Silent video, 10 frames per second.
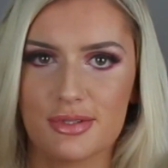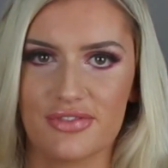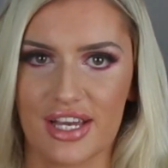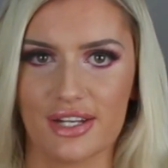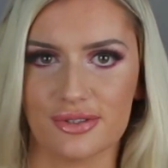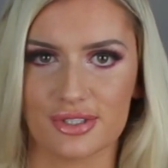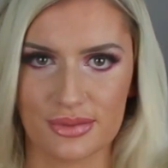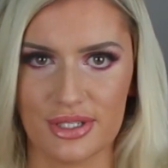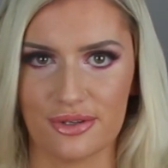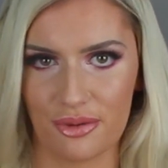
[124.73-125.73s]
me of like a little
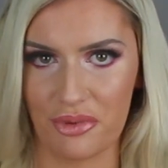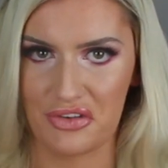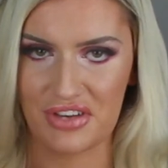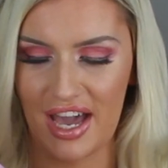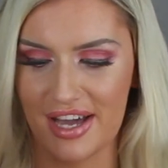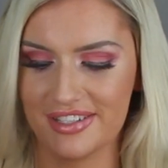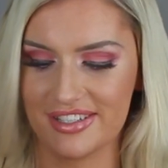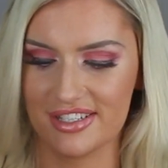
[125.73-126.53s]
sweet or a bit of candy.